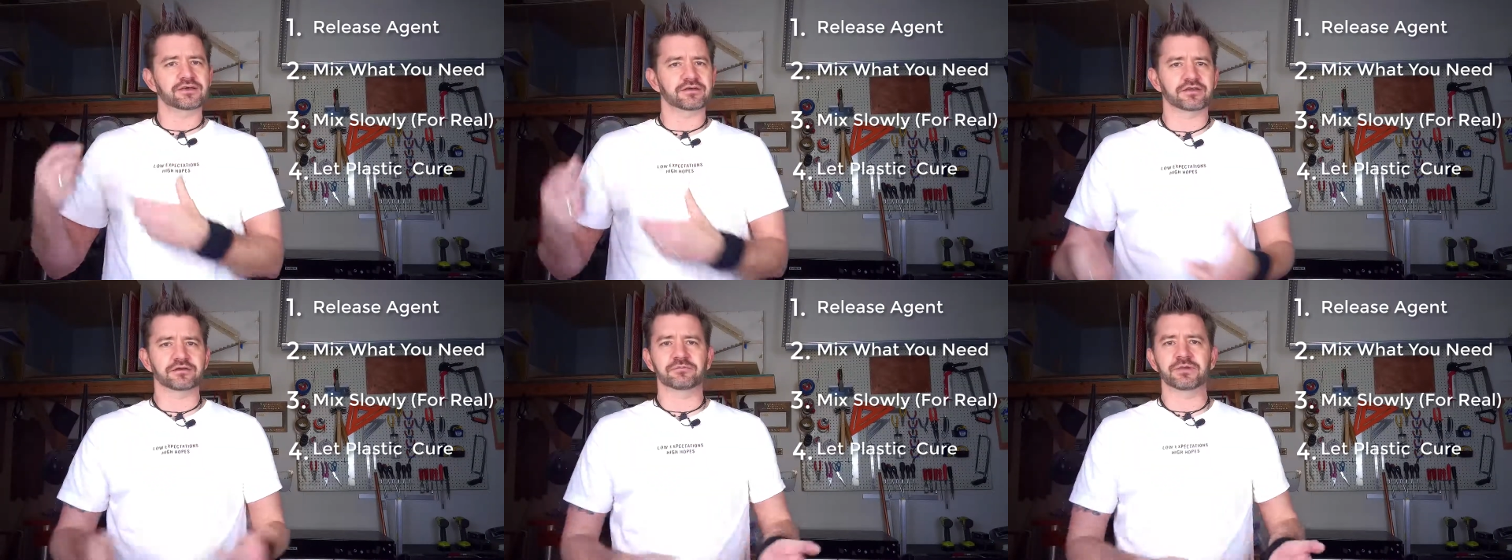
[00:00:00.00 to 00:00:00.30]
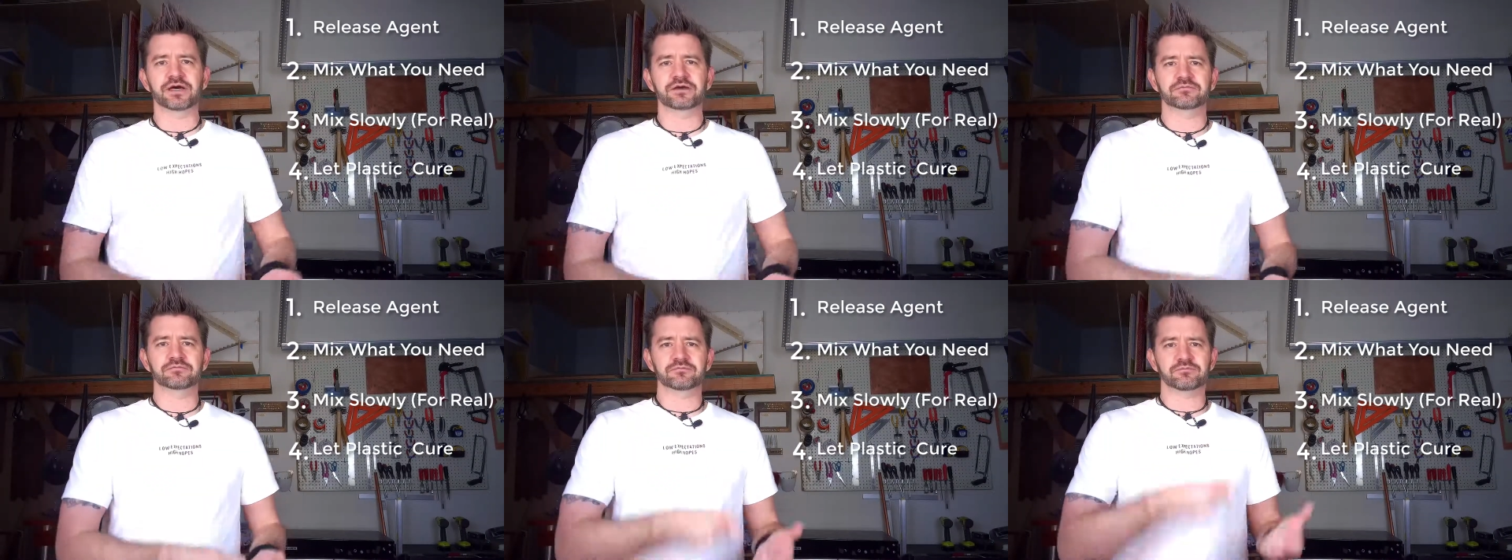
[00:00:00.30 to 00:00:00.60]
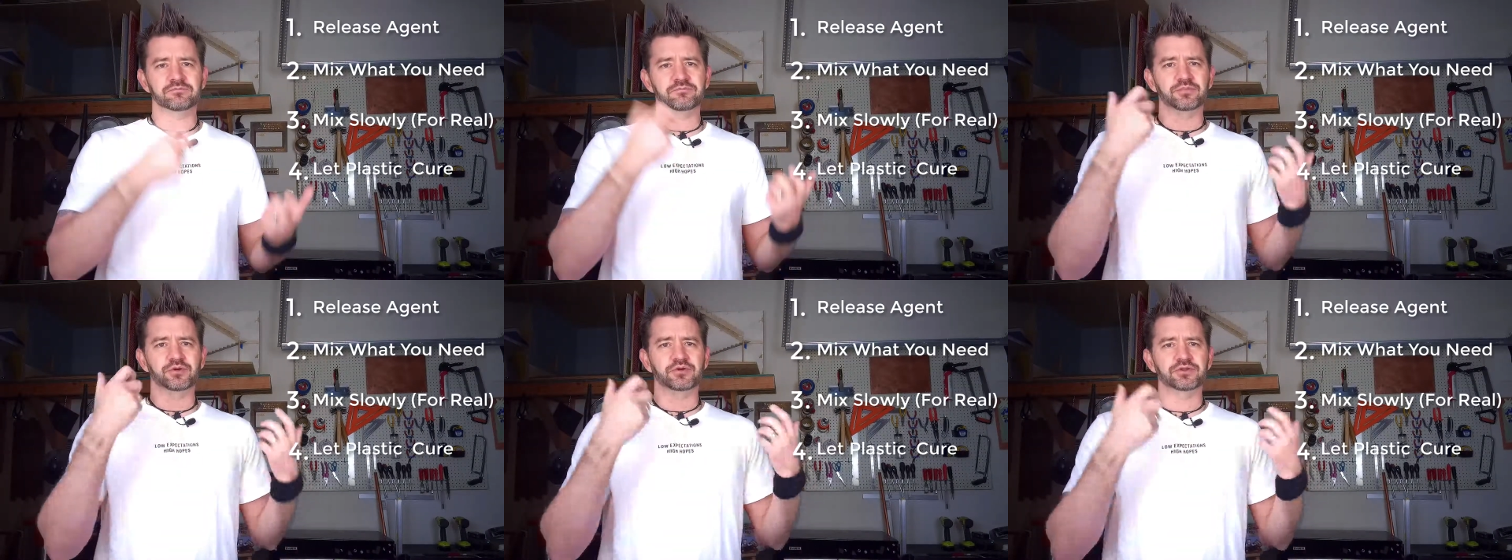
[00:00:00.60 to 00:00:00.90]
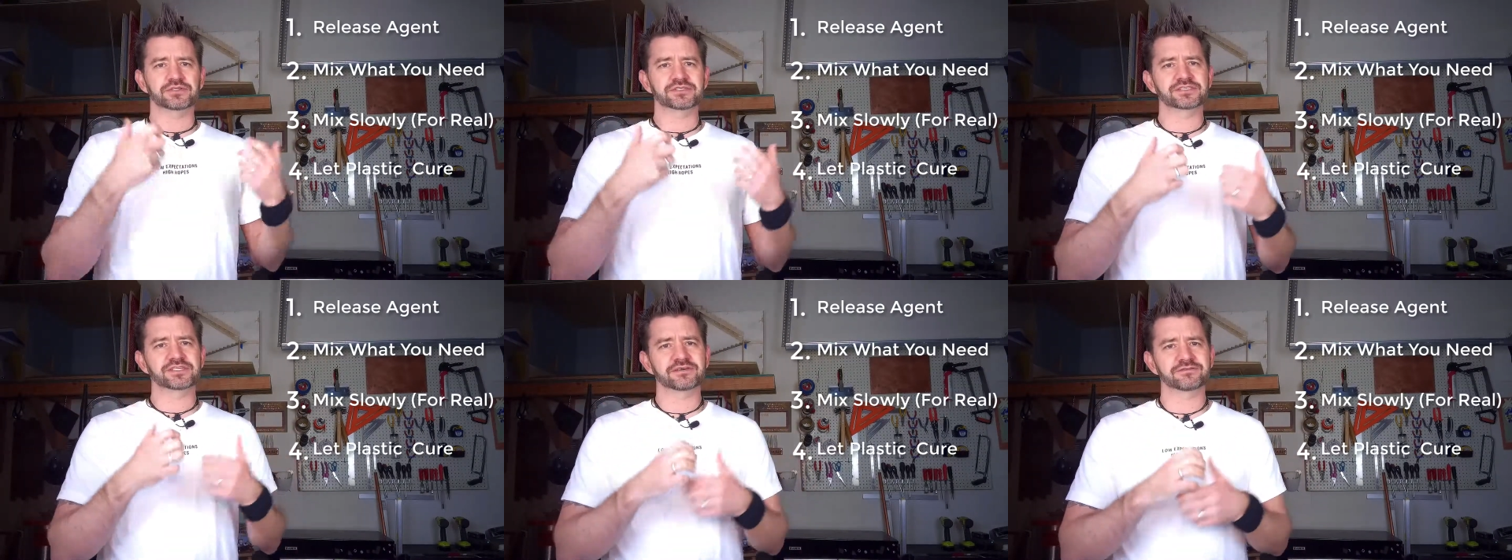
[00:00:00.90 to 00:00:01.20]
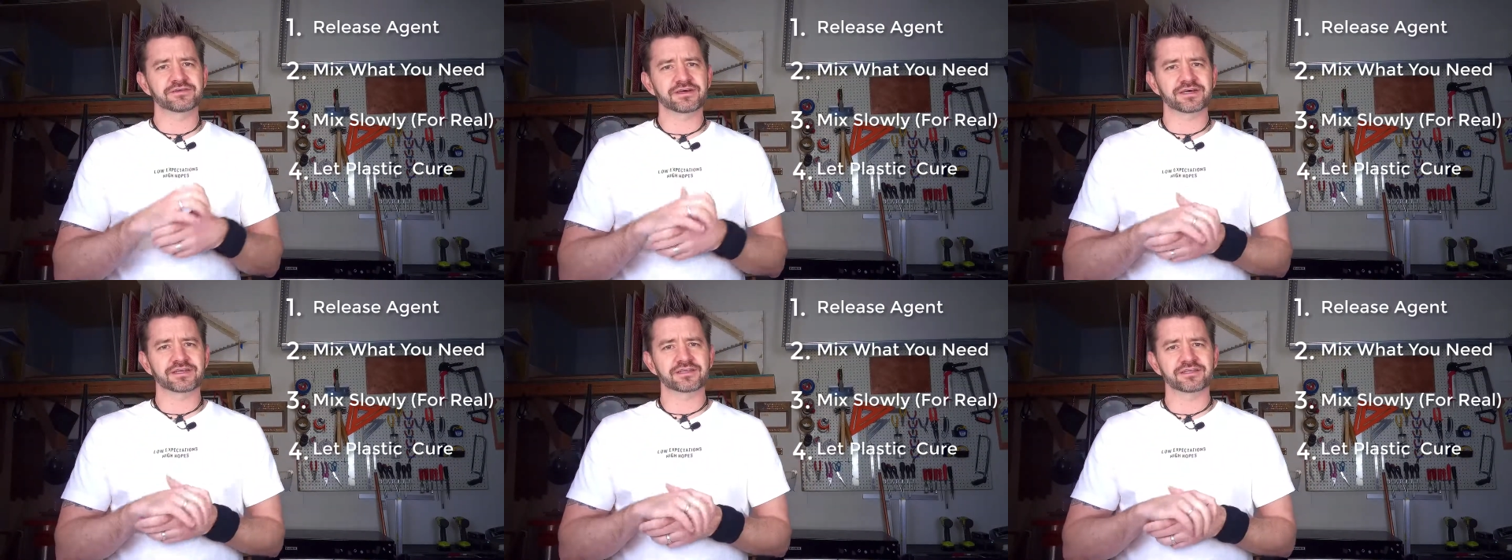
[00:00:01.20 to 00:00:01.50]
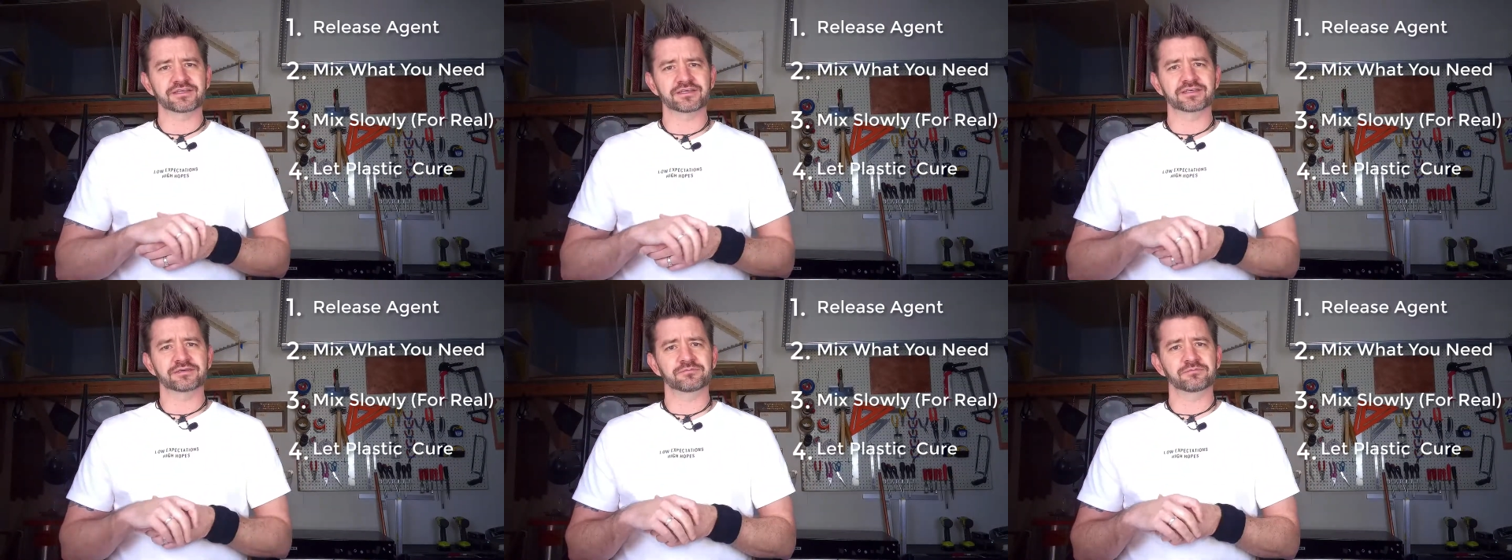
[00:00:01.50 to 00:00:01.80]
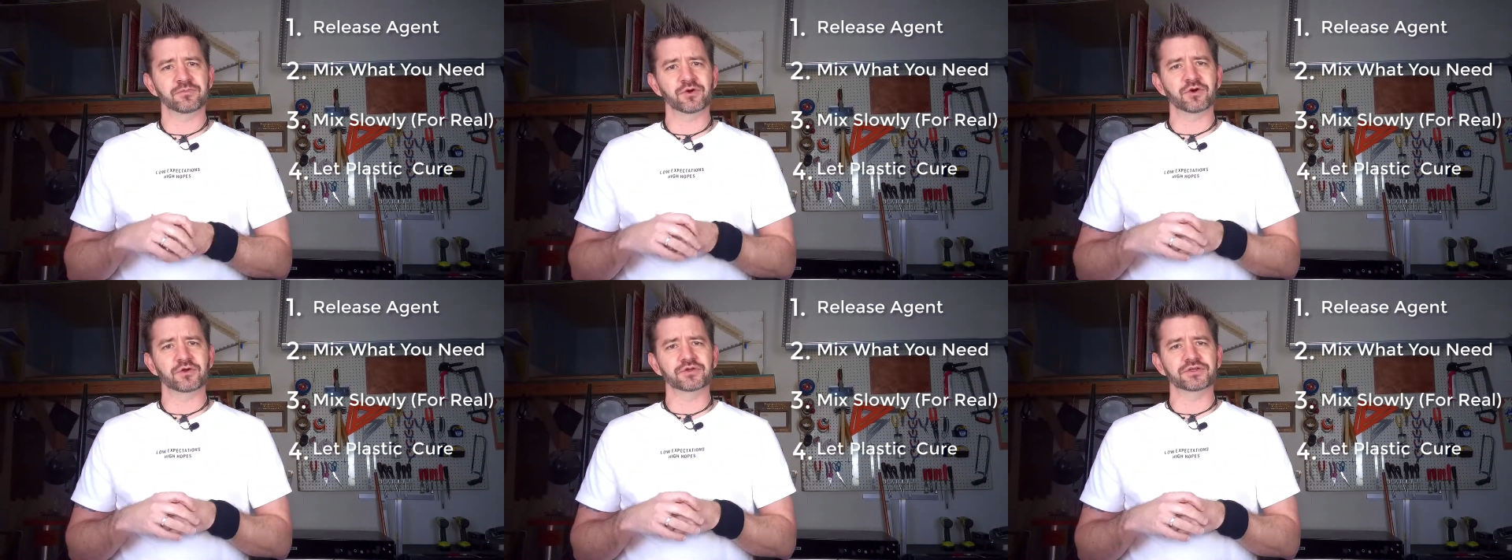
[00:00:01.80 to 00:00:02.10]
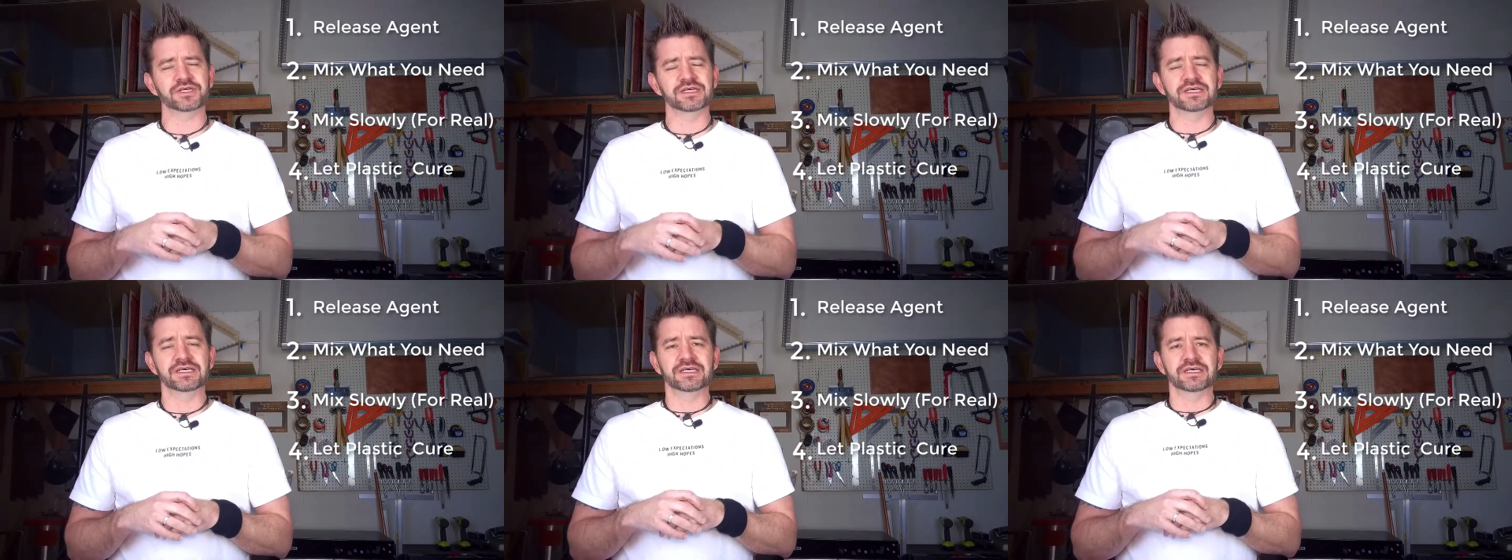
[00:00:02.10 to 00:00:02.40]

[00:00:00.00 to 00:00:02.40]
I'll come out and pull the stuff out of the mold.